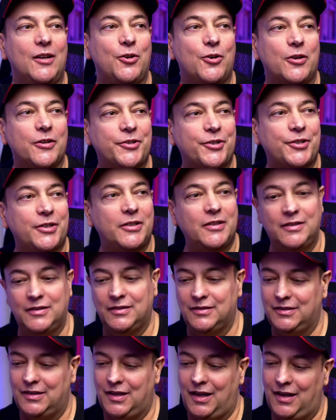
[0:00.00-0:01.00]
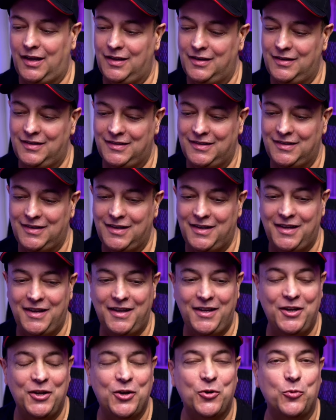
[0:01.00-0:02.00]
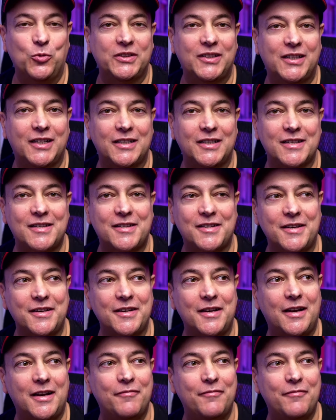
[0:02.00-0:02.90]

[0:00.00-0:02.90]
Gosh, what can I say?